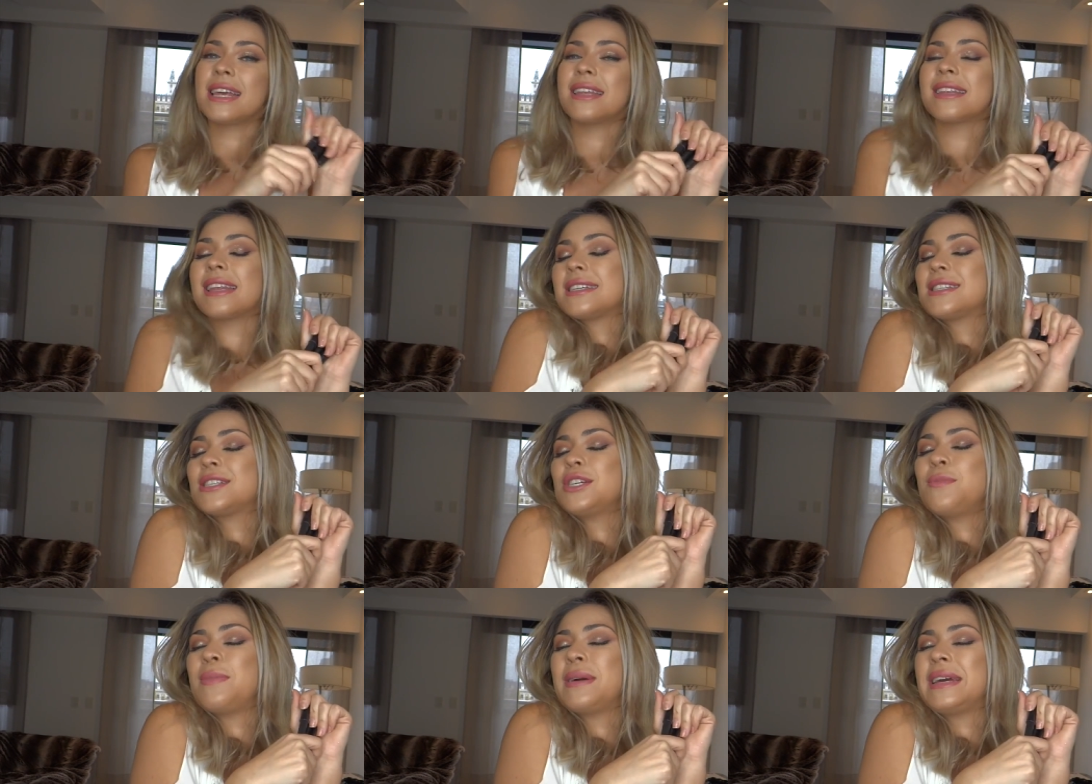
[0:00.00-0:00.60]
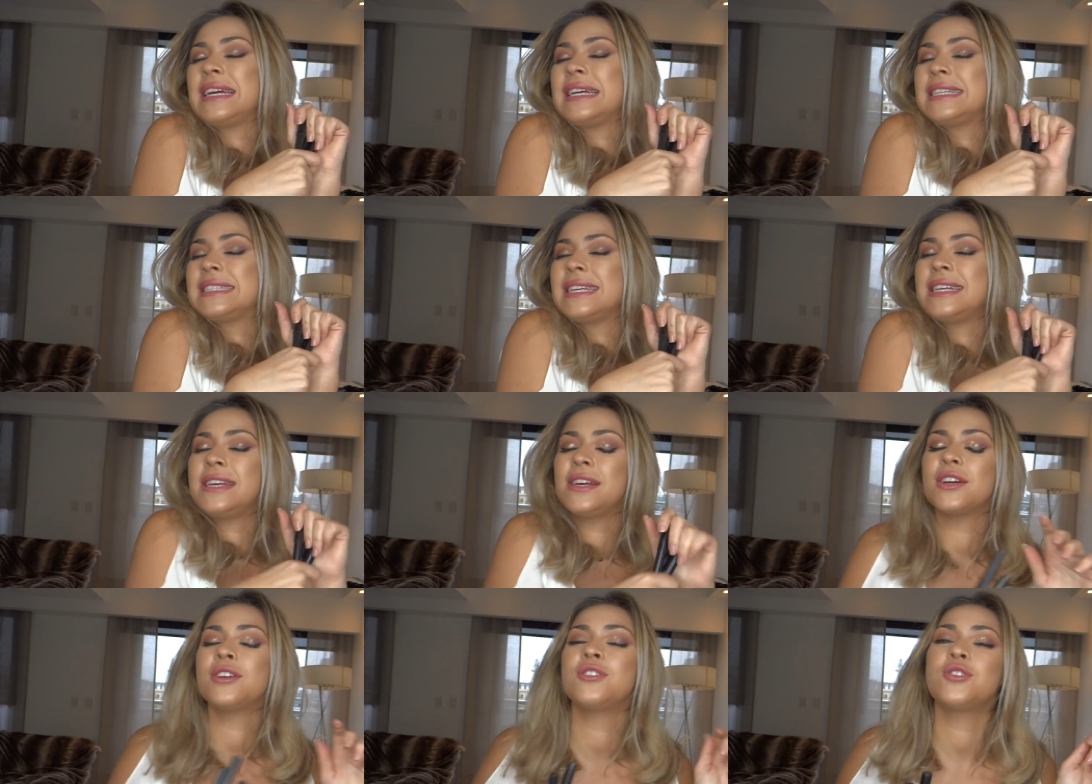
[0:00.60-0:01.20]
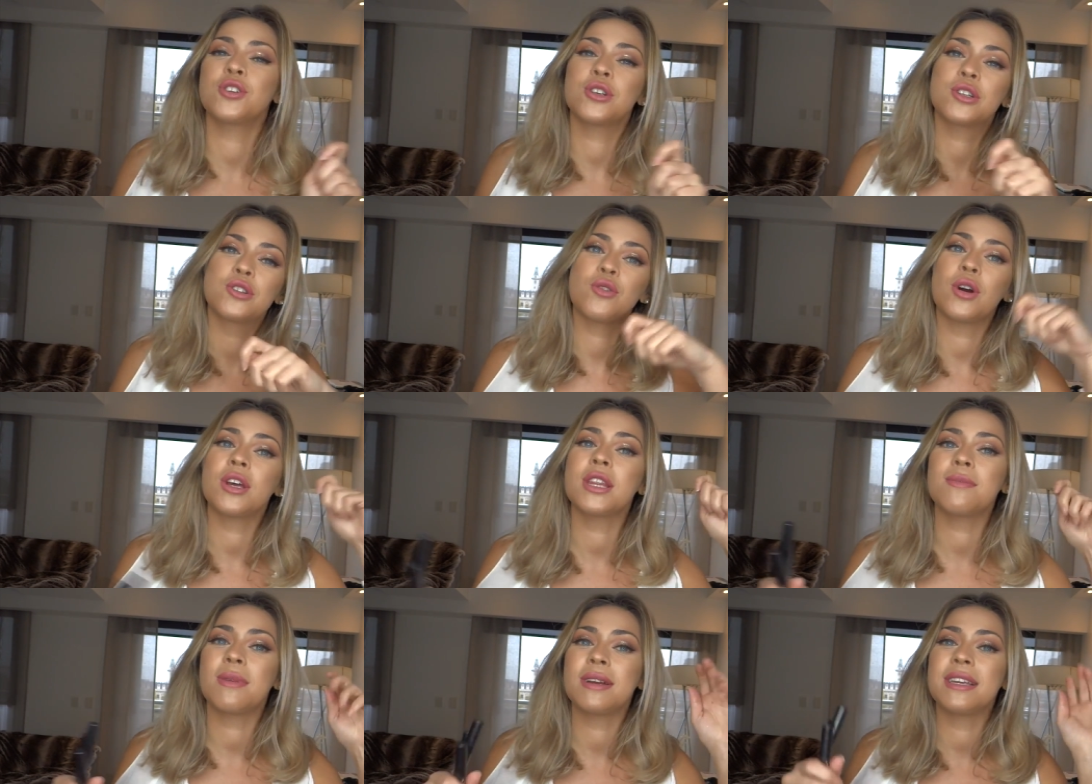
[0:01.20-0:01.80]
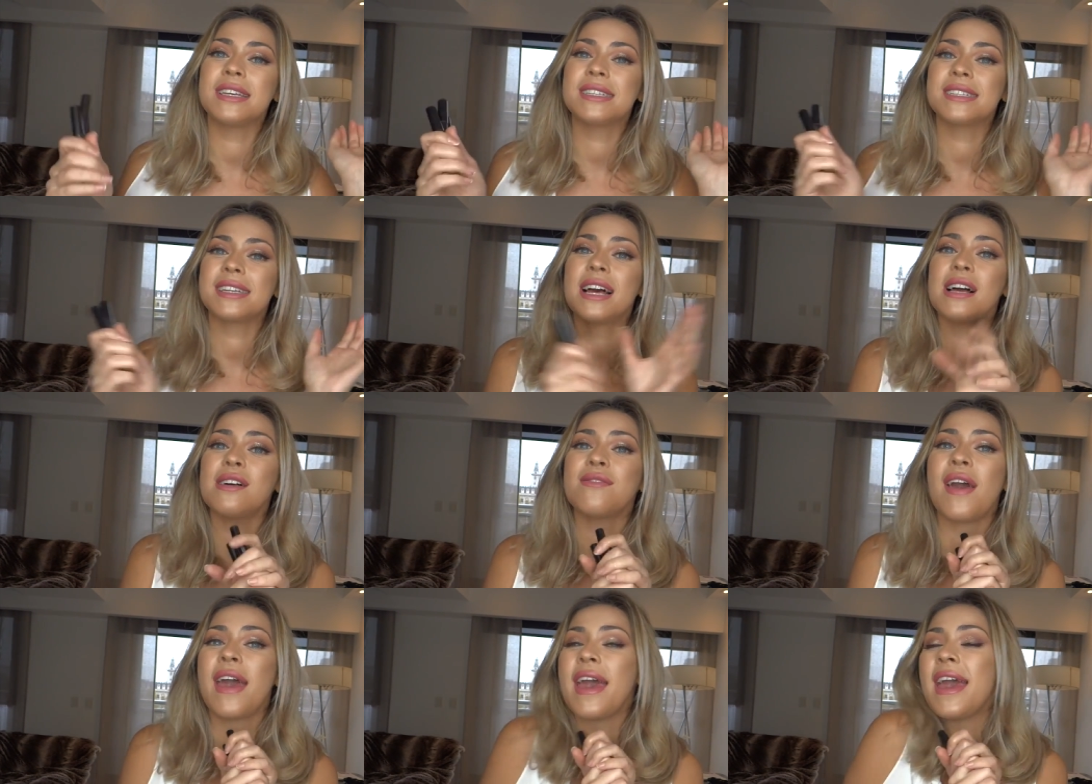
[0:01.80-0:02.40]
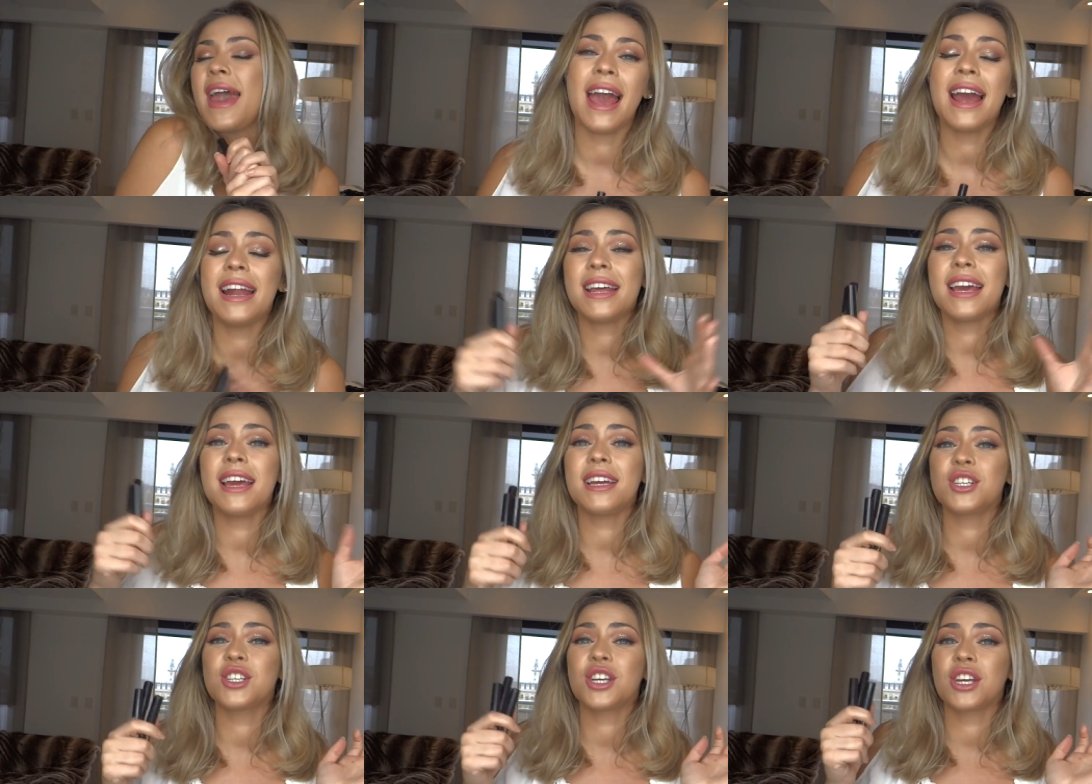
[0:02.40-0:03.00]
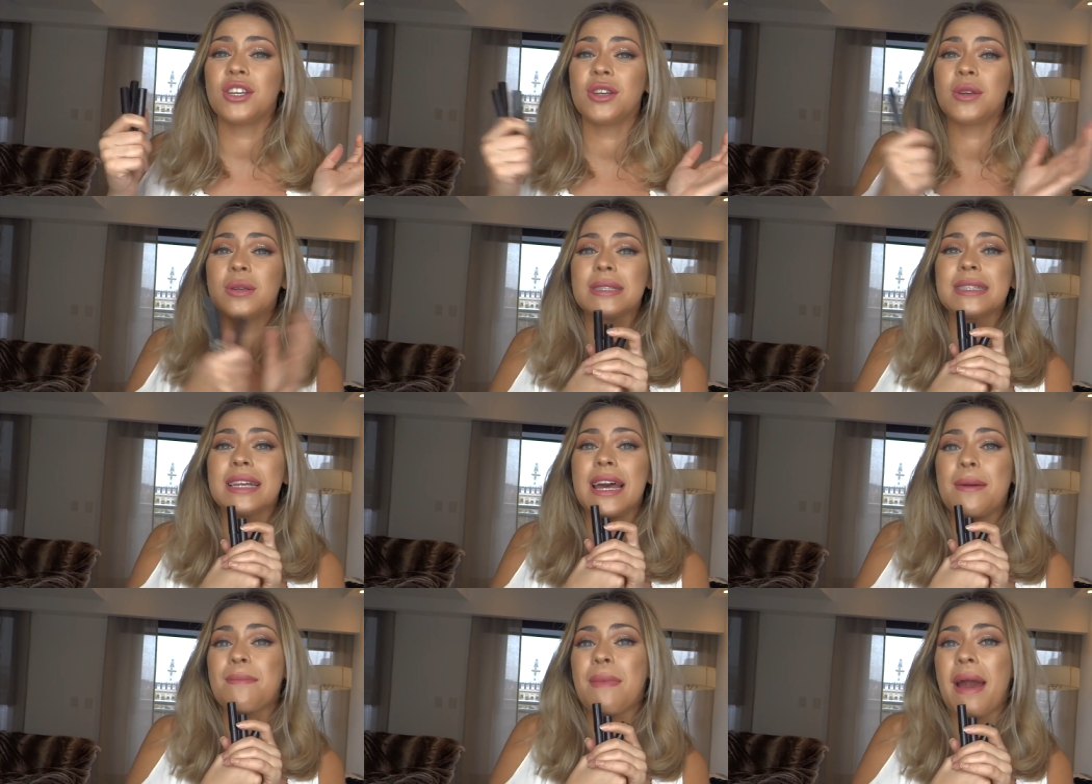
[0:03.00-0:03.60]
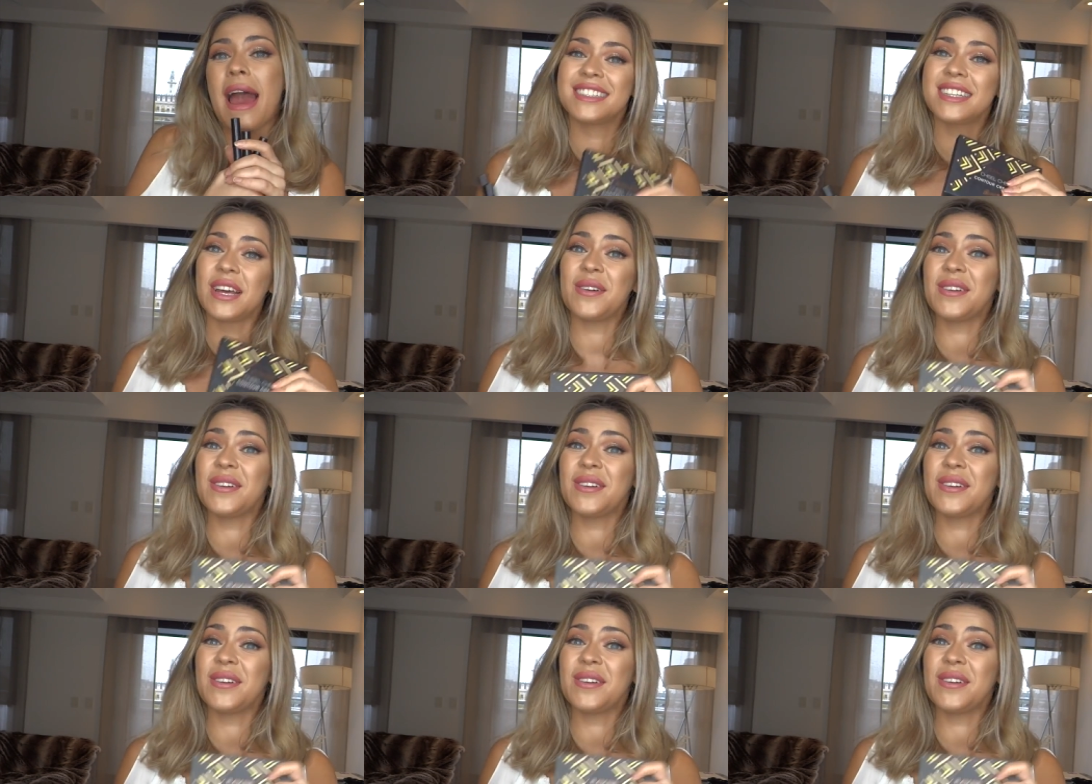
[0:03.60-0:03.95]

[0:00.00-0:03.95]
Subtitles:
They're super easy, you can just draw them on yourself. Any age can use them. So